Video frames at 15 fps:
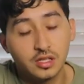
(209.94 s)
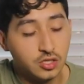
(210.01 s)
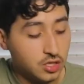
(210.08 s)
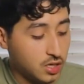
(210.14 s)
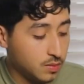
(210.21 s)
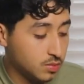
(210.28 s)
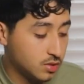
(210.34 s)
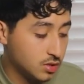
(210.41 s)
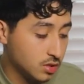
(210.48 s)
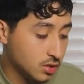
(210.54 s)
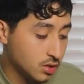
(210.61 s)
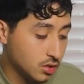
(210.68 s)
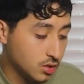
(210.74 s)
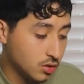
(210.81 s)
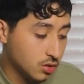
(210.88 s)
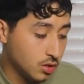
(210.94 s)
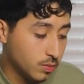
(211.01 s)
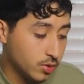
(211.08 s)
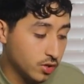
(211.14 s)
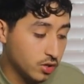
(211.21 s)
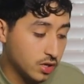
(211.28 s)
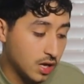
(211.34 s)
D shapes? You
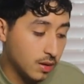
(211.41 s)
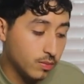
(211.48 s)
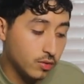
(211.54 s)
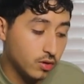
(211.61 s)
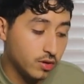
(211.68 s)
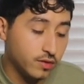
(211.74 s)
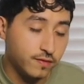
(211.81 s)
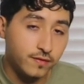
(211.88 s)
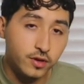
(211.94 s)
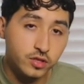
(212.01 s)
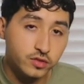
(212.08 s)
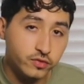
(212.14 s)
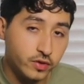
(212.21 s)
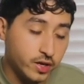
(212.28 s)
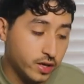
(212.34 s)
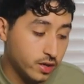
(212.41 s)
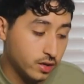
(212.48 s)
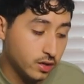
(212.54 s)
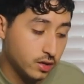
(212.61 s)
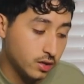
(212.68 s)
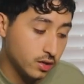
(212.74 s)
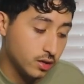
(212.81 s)
could put your capo on the first
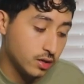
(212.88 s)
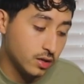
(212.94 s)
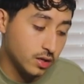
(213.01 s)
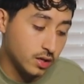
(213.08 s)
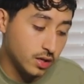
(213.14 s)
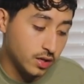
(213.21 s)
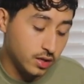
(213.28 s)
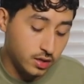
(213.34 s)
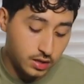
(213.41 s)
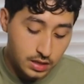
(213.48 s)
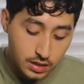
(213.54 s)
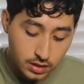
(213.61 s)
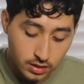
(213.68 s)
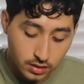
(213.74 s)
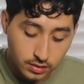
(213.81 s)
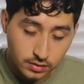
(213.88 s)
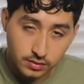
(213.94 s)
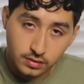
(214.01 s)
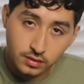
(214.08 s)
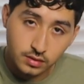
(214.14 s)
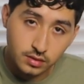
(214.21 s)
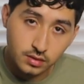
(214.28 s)
fret, and then
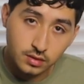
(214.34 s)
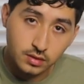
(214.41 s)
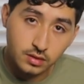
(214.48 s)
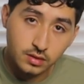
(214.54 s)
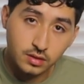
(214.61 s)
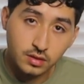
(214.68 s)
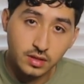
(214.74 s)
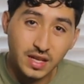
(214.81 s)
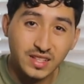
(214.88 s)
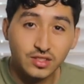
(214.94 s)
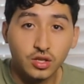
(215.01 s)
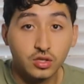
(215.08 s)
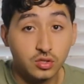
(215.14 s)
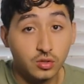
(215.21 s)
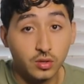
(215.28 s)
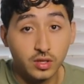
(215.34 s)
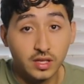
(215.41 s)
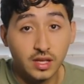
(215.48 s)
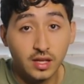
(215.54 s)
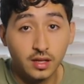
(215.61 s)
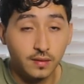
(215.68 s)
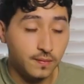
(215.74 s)
that's also a
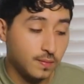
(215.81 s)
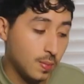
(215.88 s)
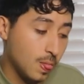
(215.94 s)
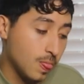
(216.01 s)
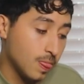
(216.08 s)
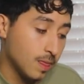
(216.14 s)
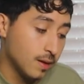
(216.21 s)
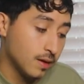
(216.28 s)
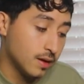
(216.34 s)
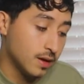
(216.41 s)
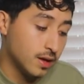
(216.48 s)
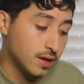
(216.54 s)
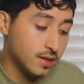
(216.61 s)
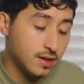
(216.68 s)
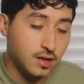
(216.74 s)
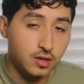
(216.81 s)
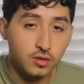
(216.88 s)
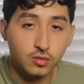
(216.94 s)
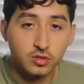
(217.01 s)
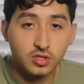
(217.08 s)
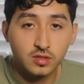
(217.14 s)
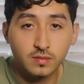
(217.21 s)
D. And
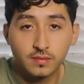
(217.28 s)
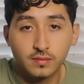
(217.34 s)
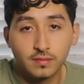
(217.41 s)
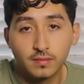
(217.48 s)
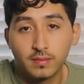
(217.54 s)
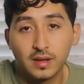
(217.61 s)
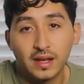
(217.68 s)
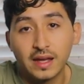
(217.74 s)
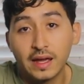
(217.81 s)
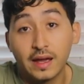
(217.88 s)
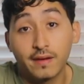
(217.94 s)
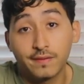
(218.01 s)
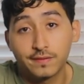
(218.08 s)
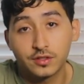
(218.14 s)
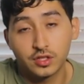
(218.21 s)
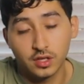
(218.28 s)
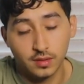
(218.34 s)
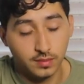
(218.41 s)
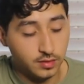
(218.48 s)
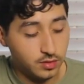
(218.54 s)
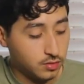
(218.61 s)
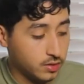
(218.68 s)
then you would just play F
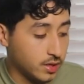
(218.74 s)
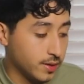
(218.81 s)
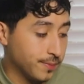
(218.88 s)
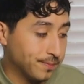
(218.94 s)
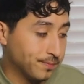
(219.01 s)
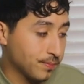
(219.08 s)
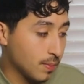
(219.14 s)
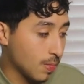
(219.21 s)
shapes, right?